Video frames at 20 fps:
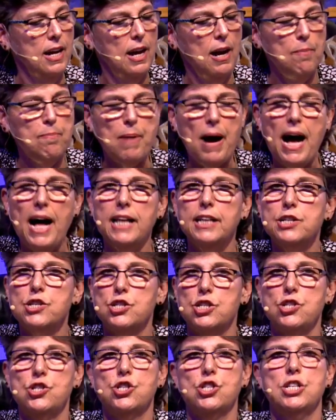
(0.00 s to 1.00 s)
A
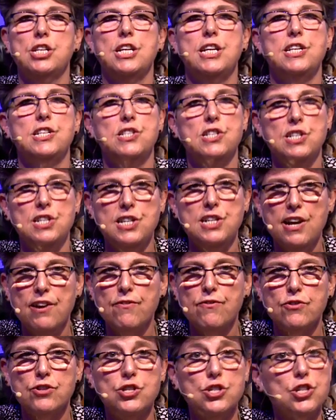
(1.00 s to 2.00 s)
politician is
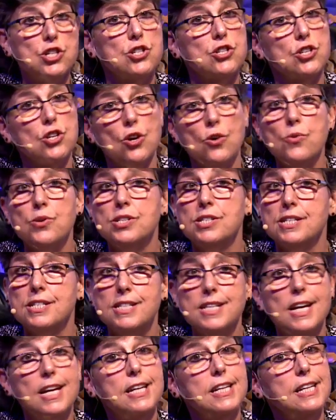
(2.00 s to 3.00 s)
never just going to
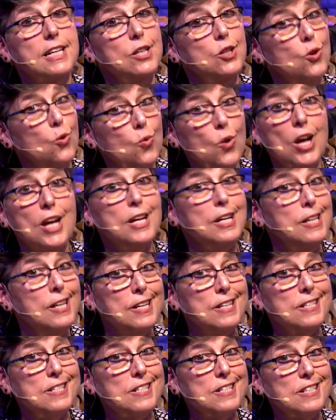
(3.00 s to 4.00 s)
tell you the way it
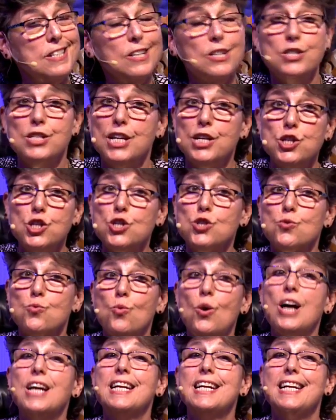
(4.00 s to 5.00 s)
is because they just
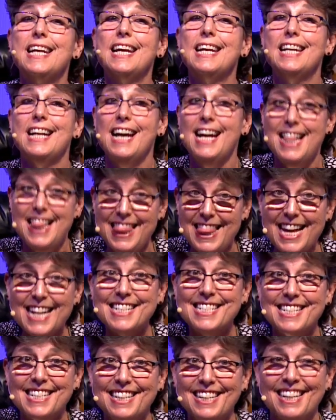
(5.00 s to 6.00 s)
want to get
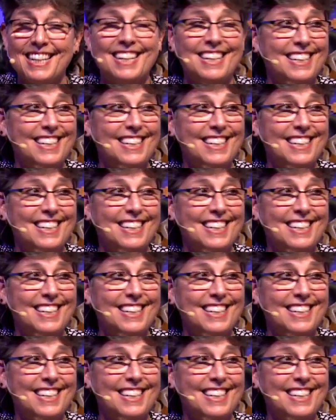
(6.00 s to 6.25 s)
elected.